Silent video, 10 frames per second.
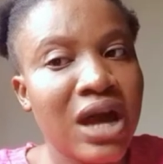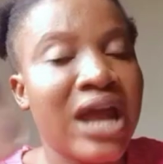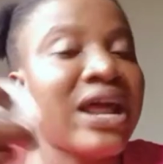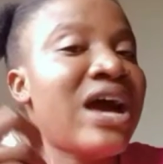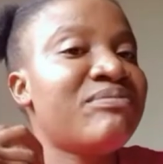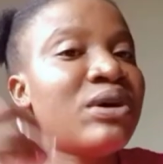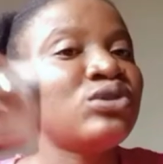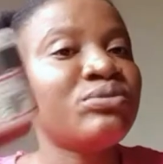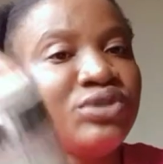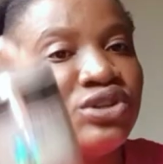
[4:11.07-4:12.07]
and i have my
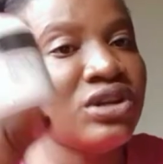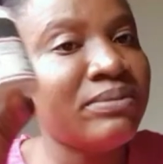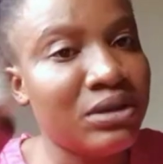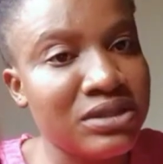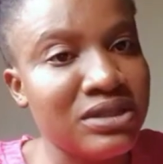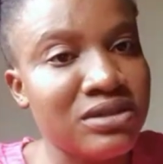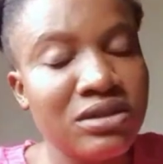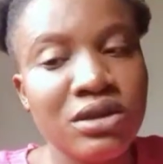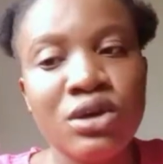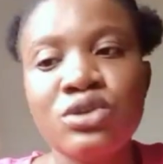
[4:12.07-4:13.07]
own opinion about it
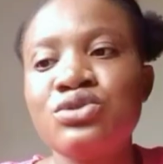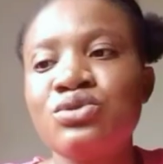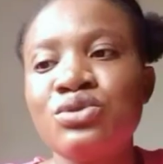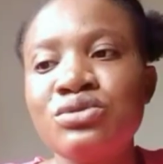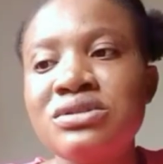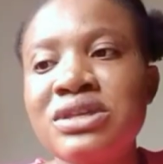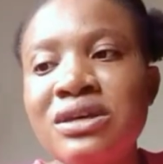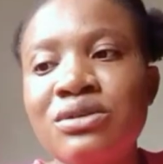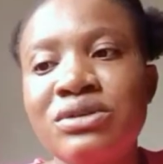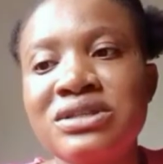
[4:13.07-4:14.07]
so don't
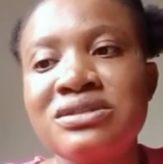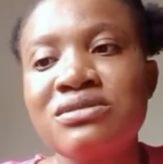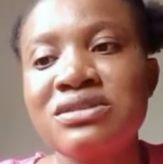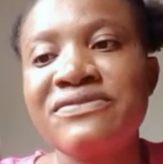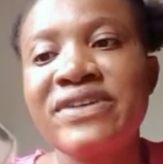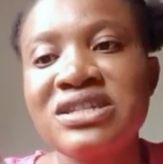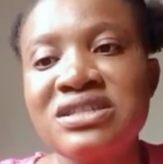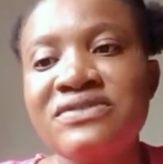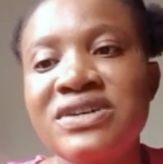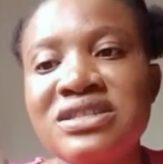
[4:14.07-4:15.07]
say, oh, it is not
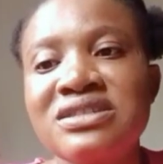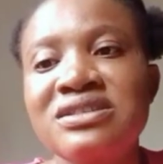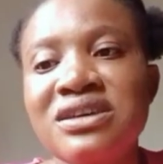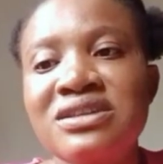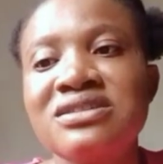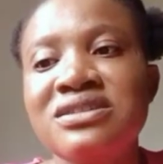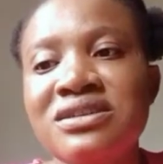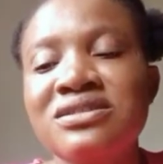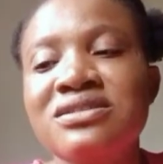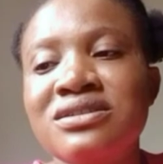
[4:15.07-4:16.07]
effective as they say it
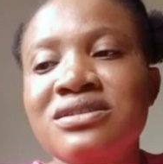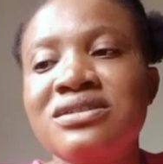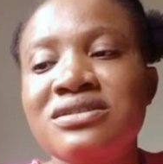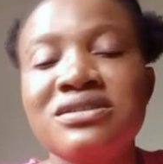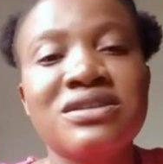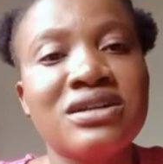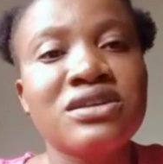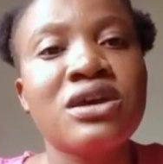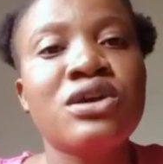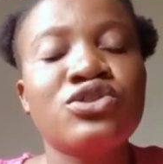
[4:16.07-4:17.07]
is, and this and that.
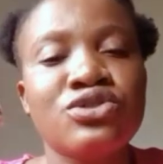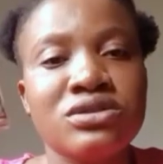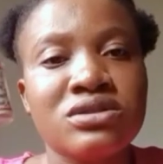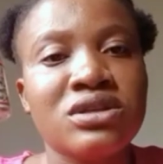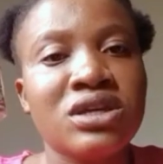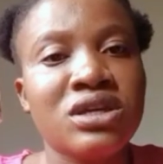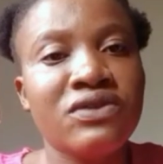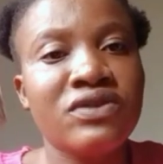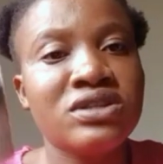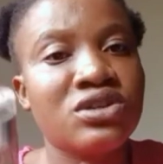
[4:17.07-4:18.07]
Just
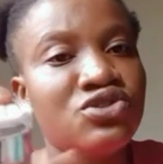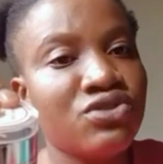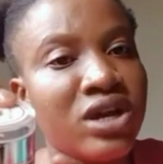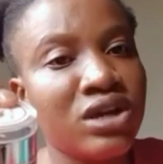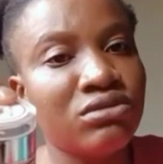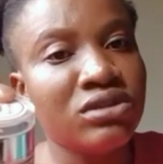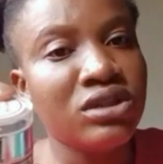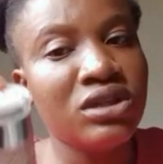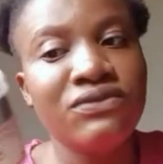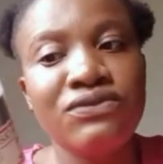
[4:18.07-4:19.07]
give it a trial
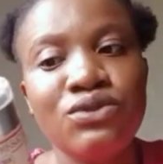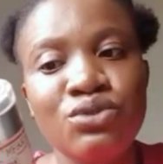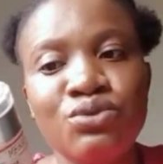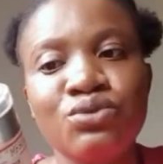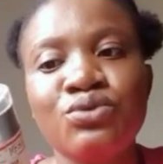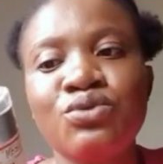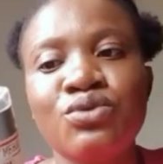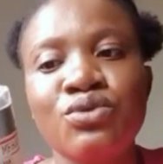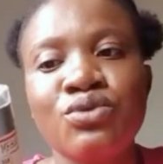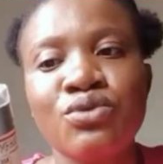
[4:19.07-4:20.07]
if you
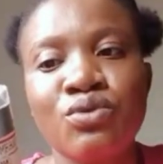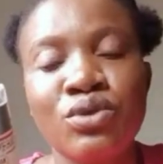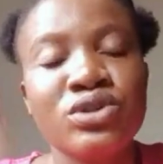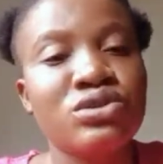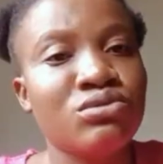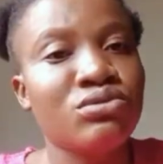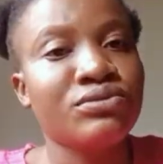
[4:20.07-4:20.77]
want to.